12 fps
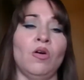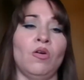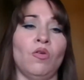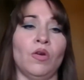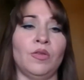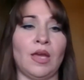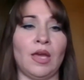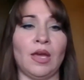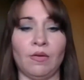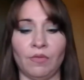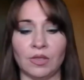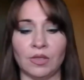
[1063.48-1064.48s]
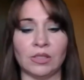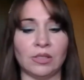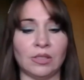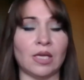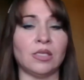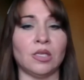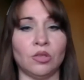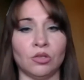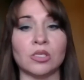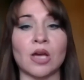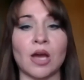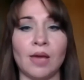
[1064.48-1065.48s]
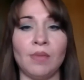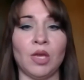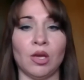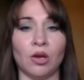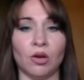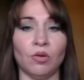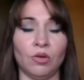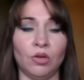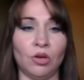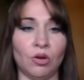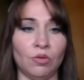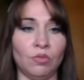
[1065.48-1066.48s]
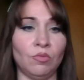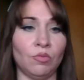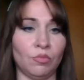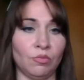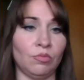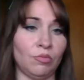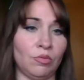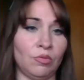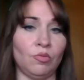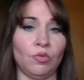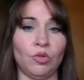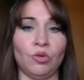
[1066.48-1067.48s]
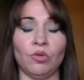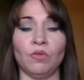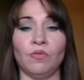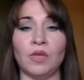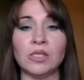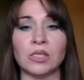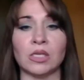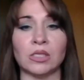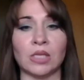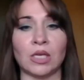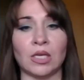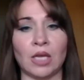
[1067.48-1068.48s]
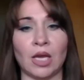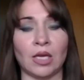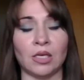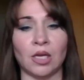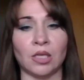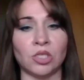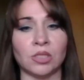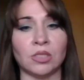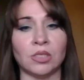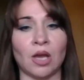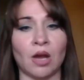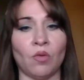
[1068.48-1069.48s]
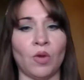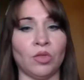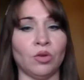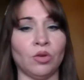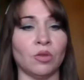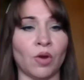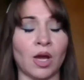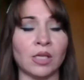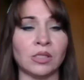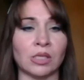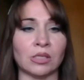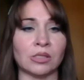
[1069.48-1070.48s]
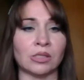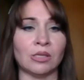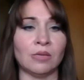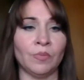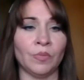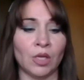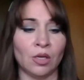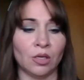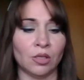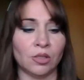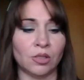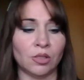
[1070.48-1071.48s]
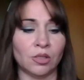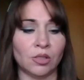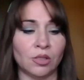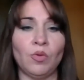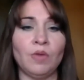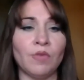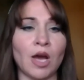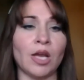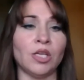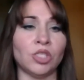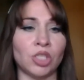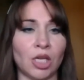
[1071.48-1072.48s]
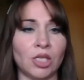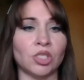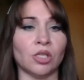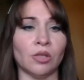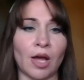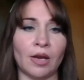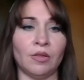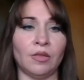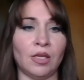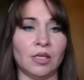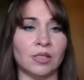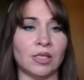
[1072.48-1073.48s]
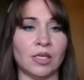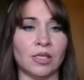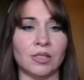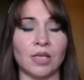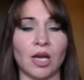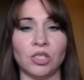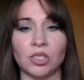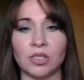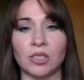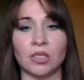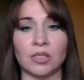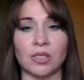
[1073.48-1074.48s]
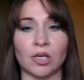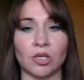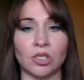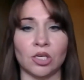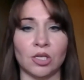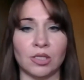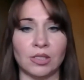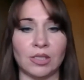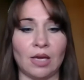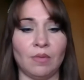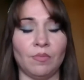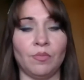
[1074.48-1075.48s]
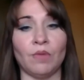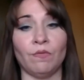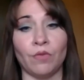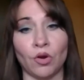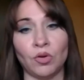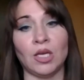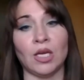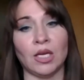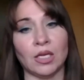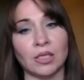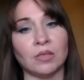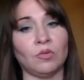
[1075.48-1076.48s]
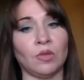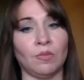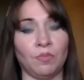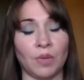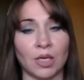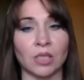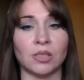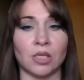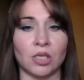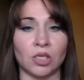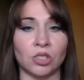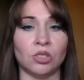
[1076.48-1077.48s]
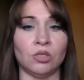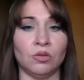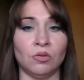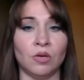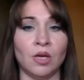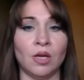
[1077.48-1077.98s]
or they have extended their time here, you know, through their visas and just not went through the process. So we've got to change a lot of things, and it's not just in the Secretary of State, but voting is the biggest issue.